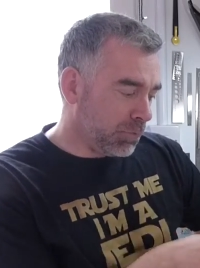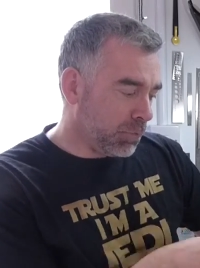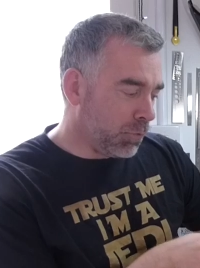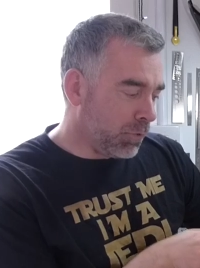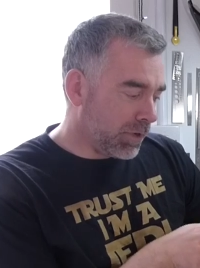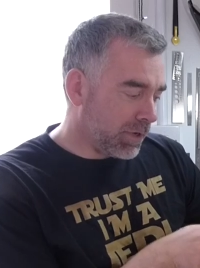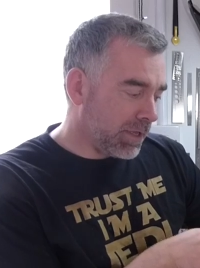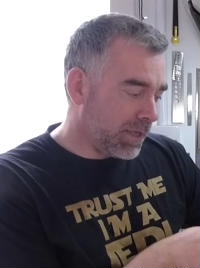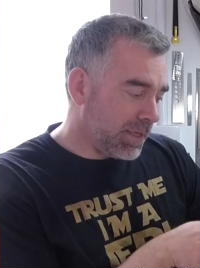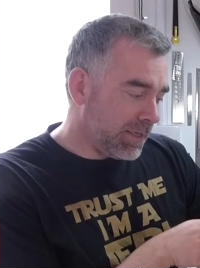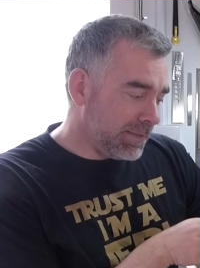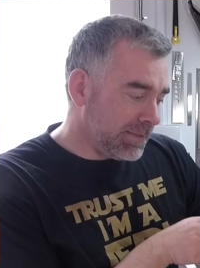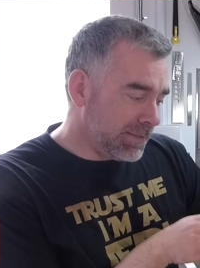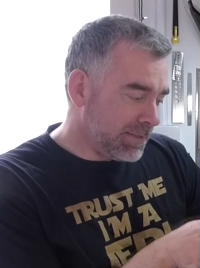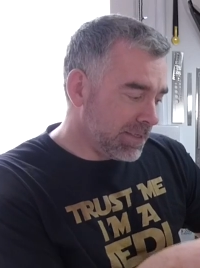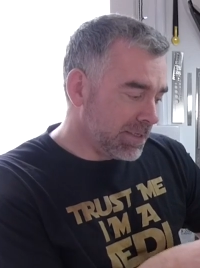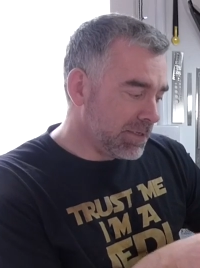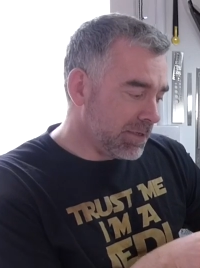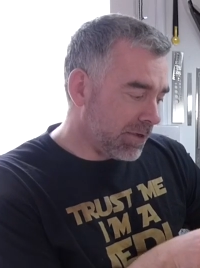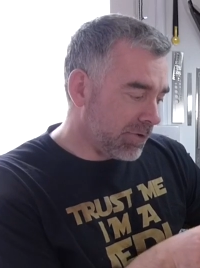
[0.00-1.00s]
what I
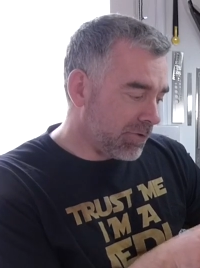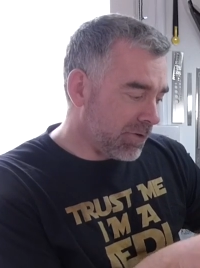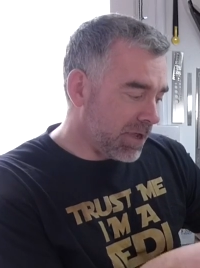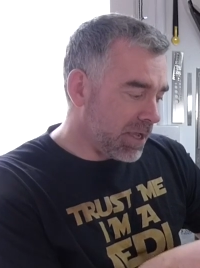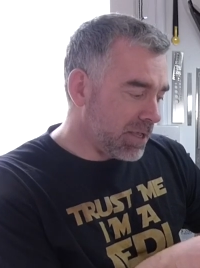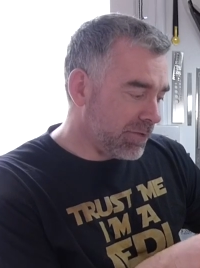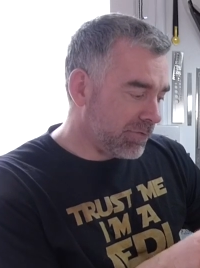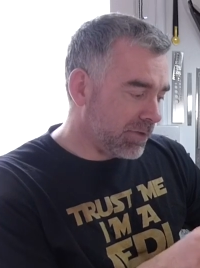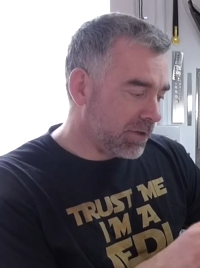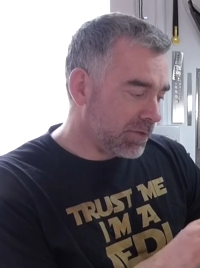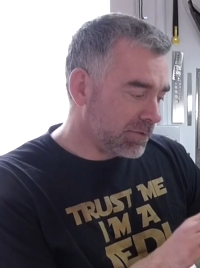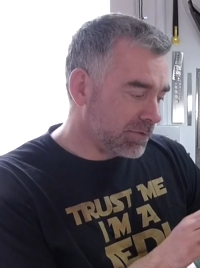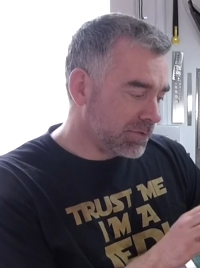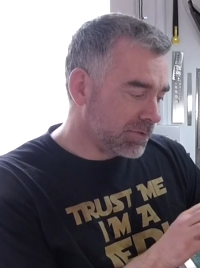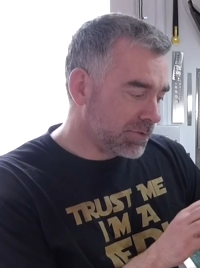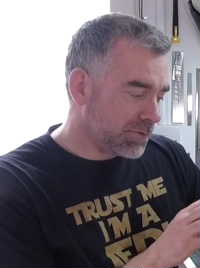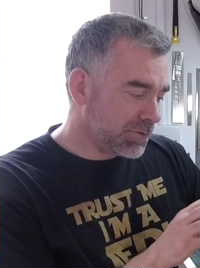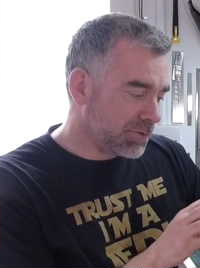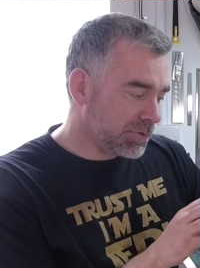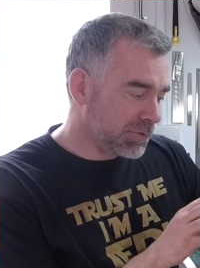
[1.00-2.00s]
did arrive at
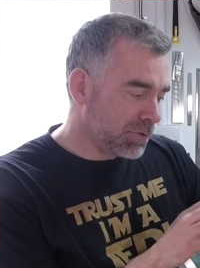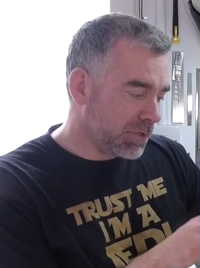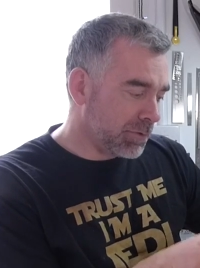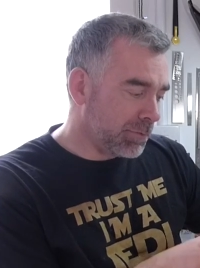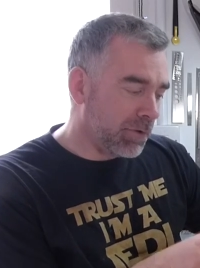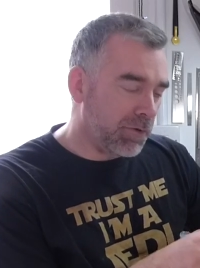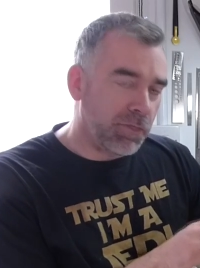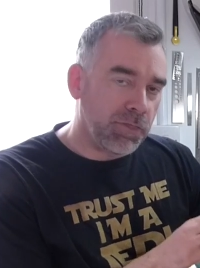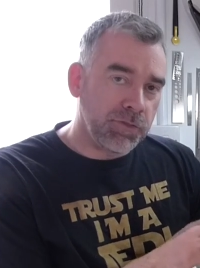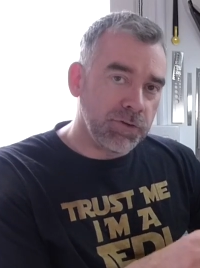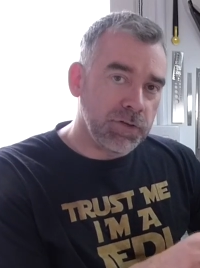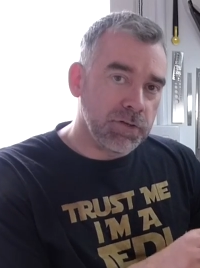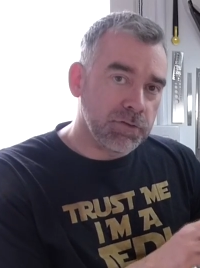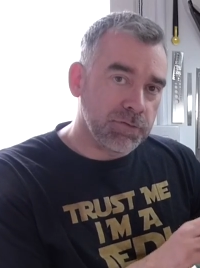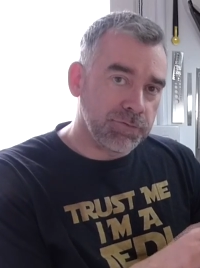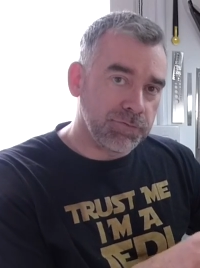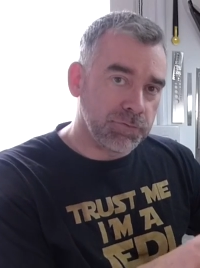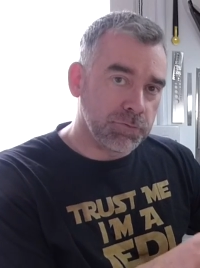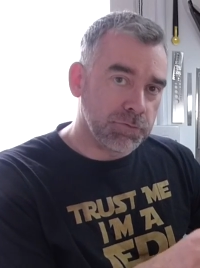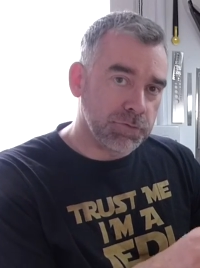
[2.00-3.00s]
took about 3 or
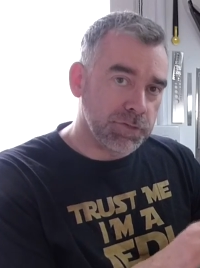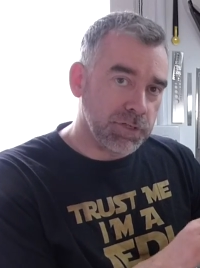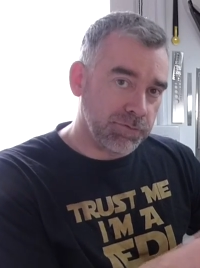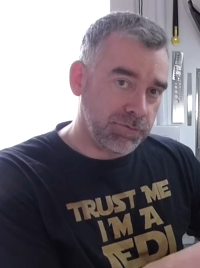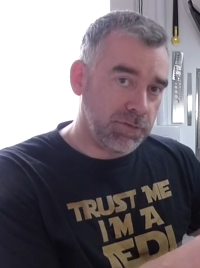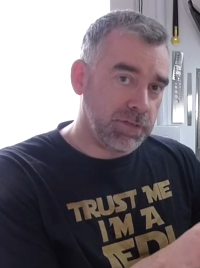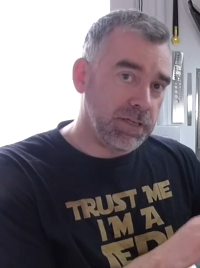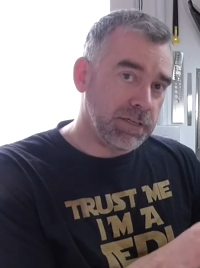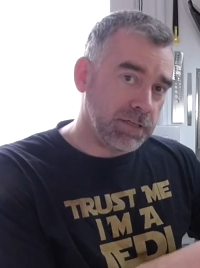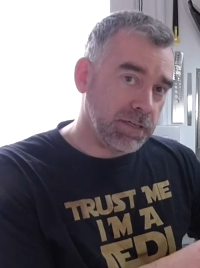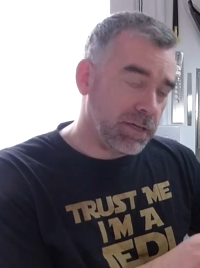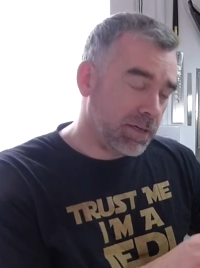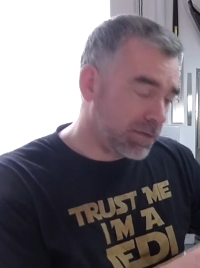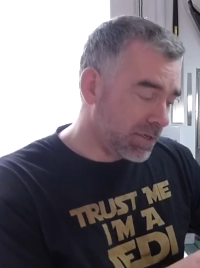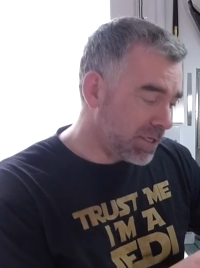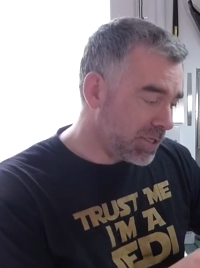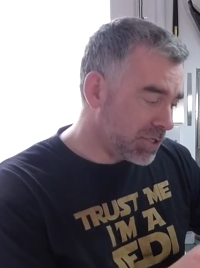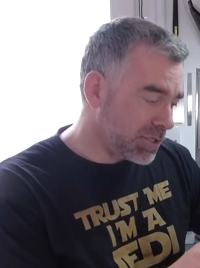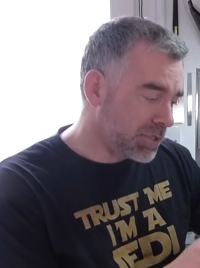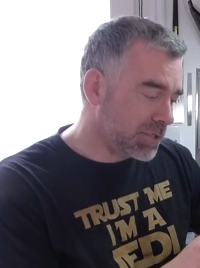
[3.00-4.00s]
4 different
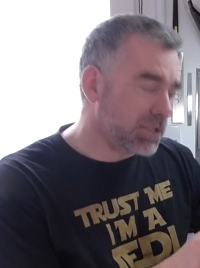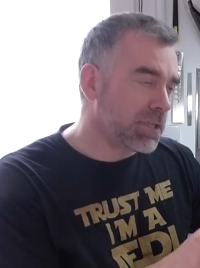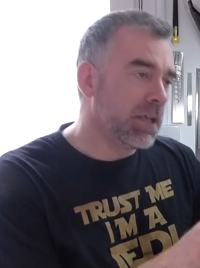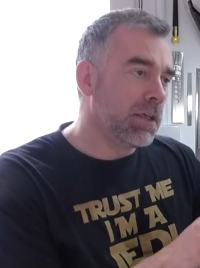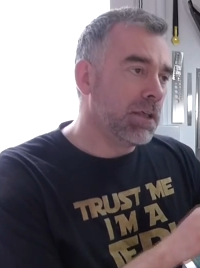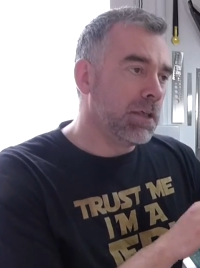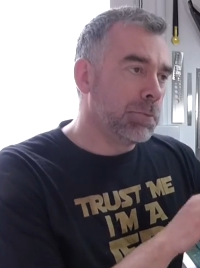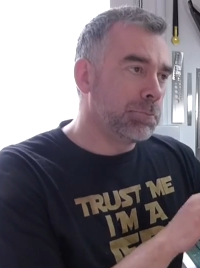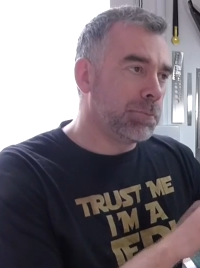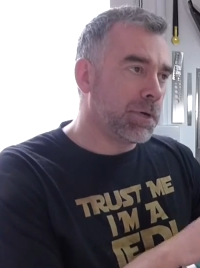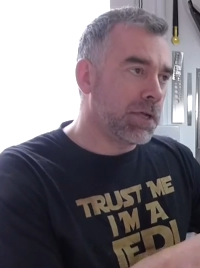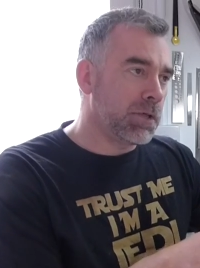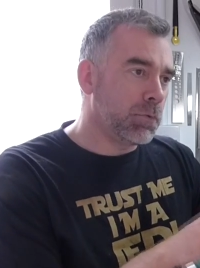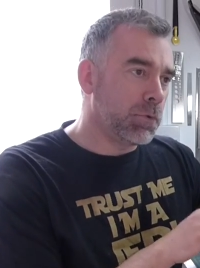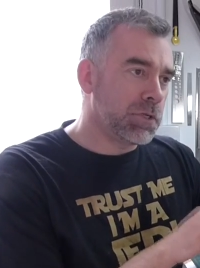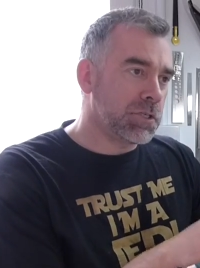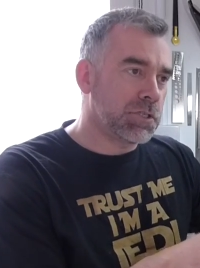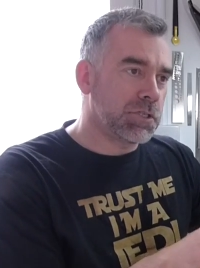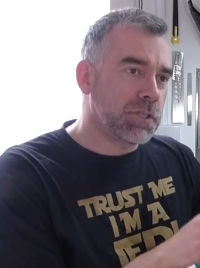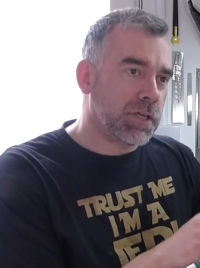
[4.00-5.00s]
incarnations, by
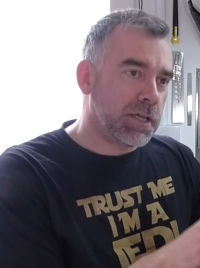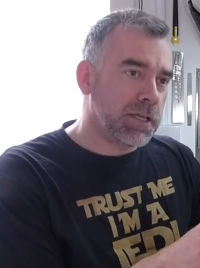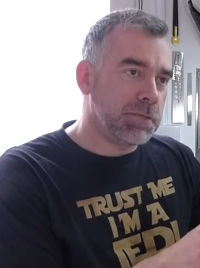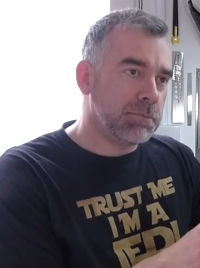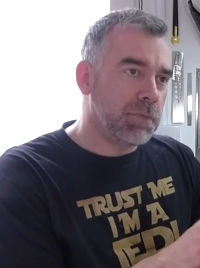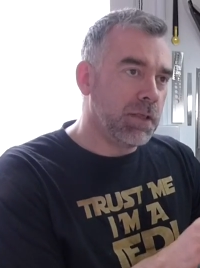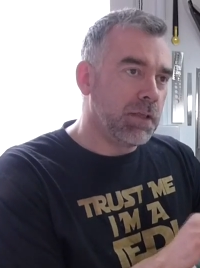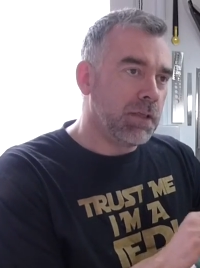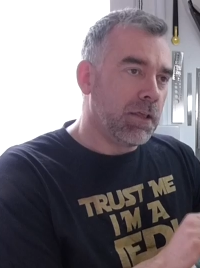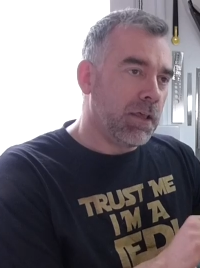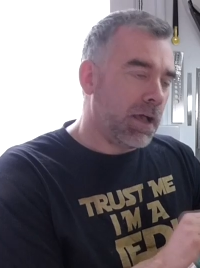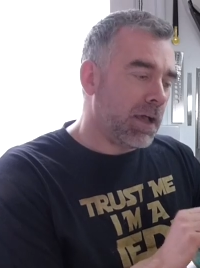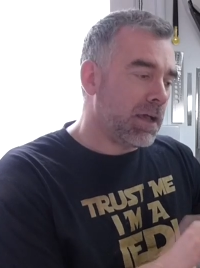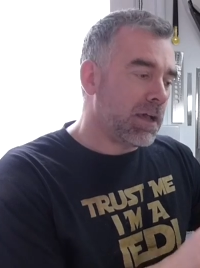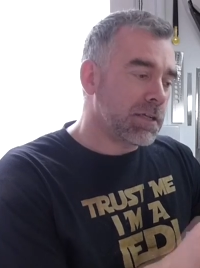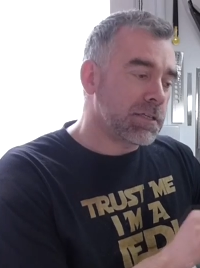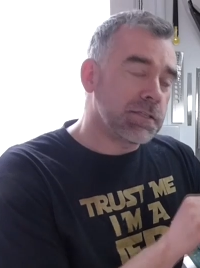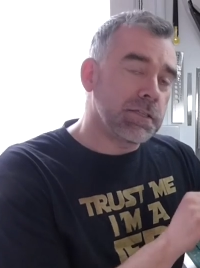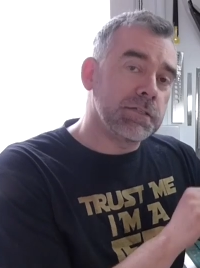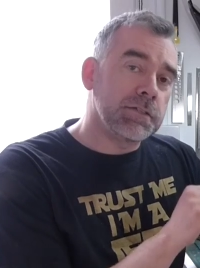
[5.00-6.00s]
which time I
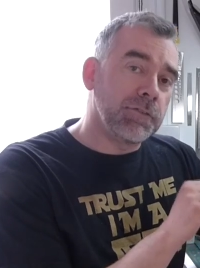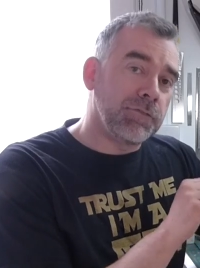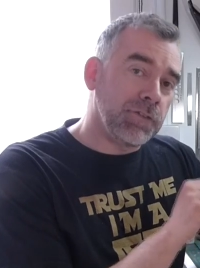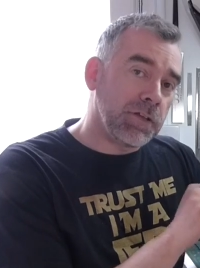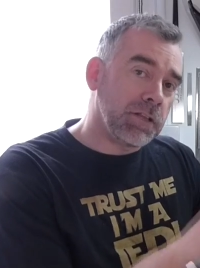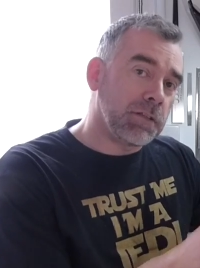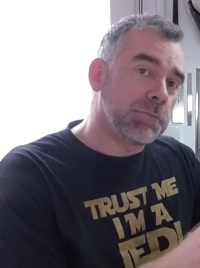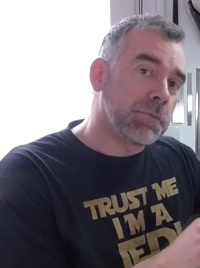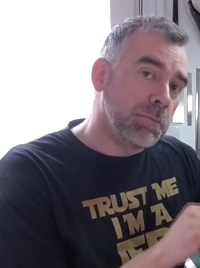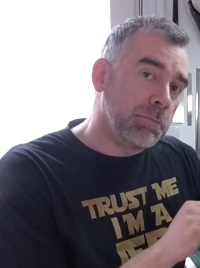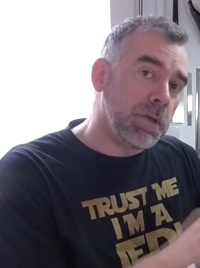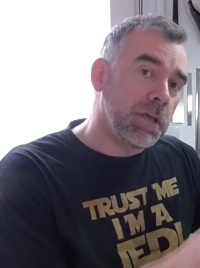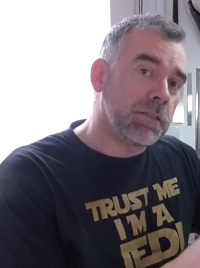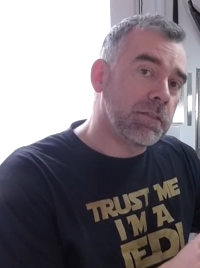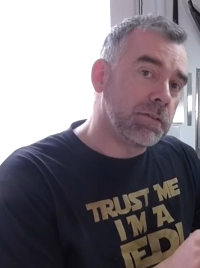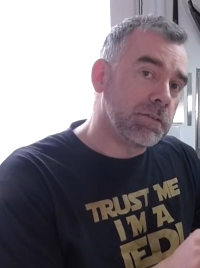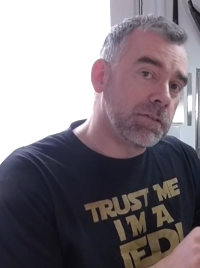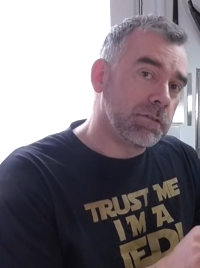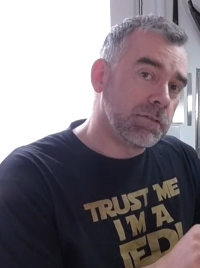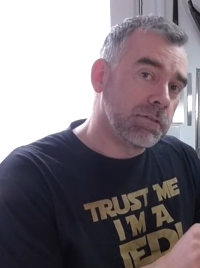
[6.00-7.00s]
actually developed the
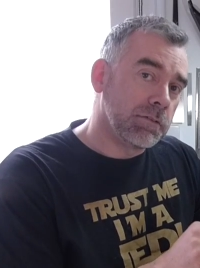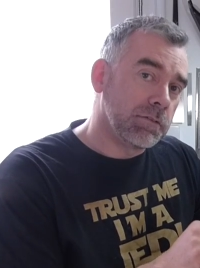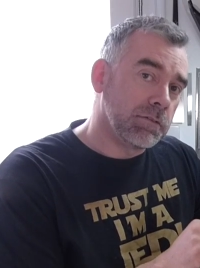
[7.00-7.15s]
method